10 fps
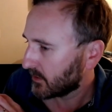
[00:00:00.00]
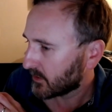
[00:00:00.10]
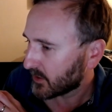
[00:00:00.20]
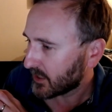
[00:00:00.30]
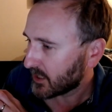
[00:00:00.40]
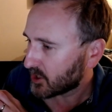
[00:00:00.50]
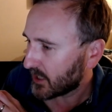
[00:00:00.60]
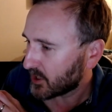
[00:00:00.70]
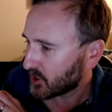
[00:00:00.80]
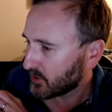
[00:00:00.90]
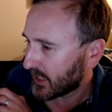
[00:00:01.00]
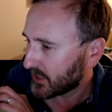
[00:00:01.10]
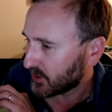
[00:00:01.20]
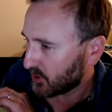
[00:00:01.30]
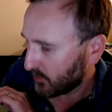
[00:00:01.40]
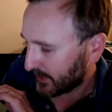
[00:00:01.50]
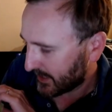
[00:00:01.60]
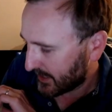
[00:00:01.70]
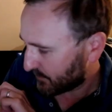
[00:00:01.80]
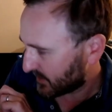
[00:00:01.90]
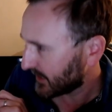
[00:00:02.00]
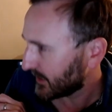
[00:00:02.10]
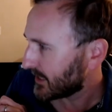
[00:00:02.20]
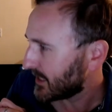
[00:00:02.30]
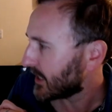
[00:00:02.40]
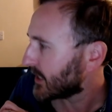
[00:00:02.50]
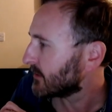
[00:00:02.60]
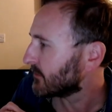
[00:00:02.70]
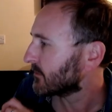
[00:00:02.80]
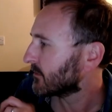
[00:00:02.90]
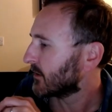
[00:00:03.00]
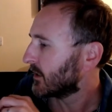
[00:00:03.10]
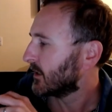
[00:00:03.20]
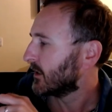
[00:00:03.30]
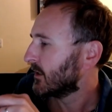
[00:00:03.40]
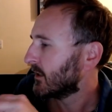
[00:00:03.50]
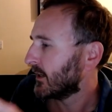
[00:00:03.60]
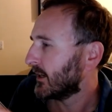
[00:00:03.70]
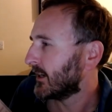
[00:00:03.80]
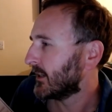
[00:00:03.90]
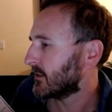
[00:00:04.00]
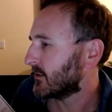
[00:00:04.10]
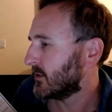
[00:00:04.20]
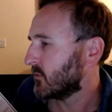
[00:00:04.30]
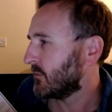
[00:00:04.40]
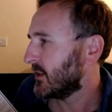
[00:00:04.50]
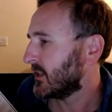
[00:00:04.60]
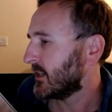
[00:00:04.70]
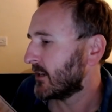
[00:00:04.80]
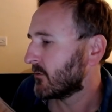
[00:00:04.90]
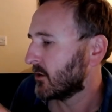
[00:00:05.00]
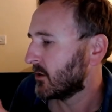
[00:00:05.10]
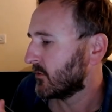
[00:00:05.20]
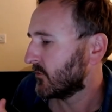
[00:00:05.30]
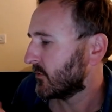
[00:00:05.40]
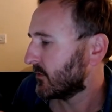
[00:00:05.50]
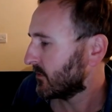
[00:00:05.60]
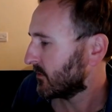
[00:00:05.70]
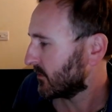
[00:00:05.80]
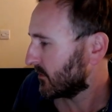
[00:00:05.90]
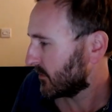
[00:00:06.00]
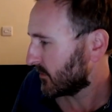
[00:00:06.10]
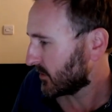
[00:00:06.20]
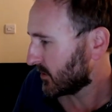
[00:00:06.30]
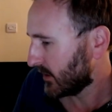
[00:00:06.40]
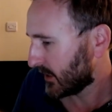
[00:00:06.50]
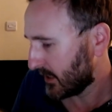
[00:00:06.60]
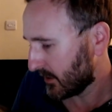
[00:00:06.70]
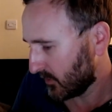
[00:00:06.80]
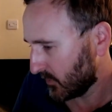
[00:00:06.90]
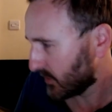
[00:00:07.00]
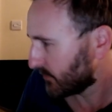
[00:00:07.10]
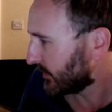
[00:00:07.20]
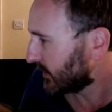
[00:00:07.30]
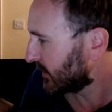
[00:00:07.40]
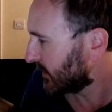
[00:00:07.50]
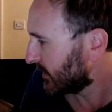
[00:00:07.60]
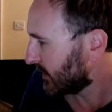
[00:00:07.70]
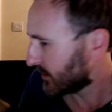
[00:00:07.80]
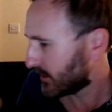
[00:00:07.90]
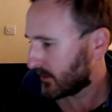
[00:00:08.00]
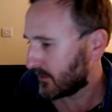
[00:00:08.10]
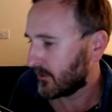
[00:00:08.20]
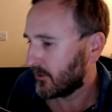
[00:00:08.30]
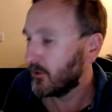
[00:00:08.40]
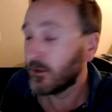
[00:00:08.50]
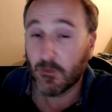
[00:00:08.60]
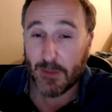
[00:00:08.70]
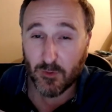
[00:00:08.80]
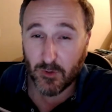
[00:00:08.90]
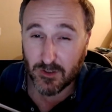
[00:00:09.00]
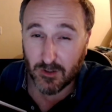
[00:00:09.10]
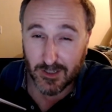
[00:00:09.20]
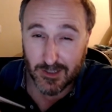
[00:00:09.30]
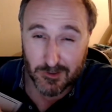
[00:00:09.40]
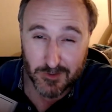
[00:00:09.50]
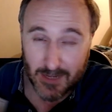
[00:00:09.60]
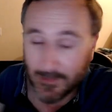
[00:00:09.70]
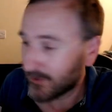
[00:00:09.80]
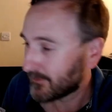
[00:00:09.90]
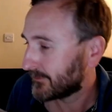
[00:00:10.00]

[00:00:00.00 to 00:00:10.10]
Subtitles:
So each issue tends to do a particular year, and this would be the year of Sonic and Knuckles. But who can remember when Sonic and Knuckles came out?